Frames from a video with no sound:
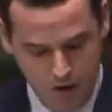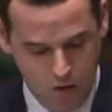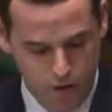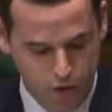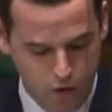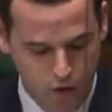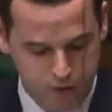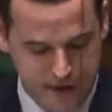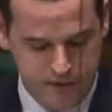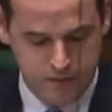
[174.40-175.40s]
or
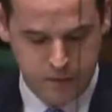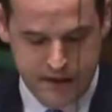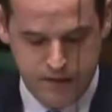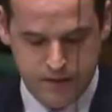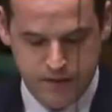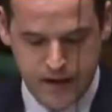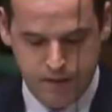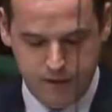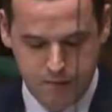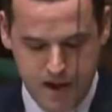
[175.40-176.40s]
£4,000 for
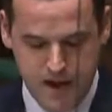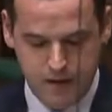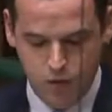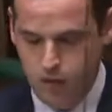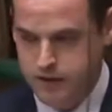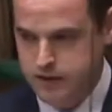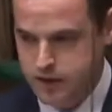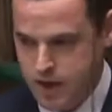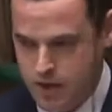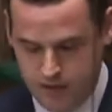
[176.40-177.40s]
every man, woman and
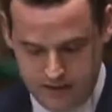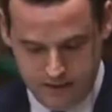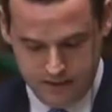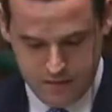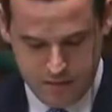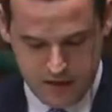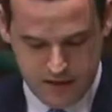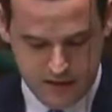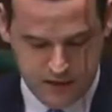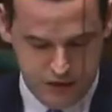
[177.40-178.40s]
child that lives in my
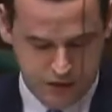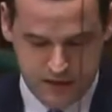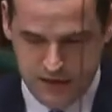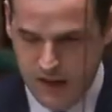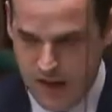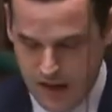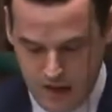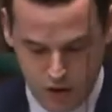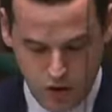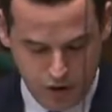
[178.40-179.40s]
constituency.
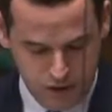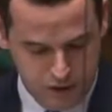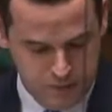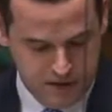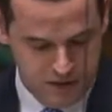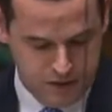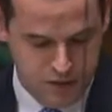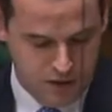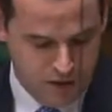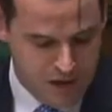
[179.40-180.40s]
Not a good business
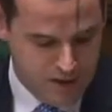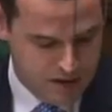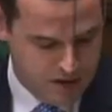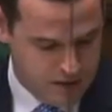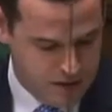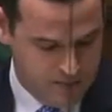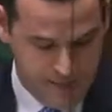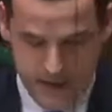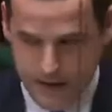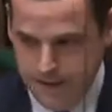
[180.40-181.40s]
model, I would argue.
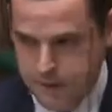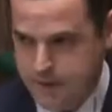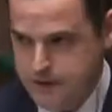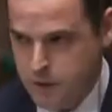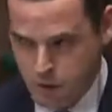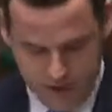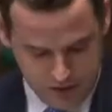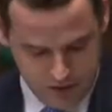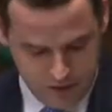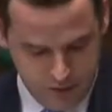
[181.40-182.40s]
But this
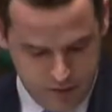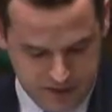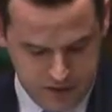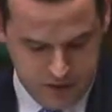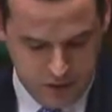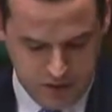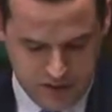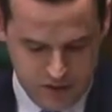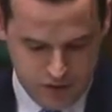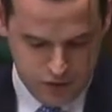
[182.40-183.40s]
questionable business model
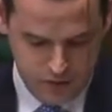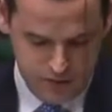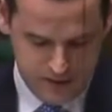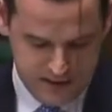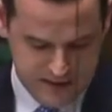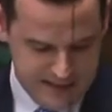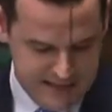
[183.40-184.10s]
is contributing to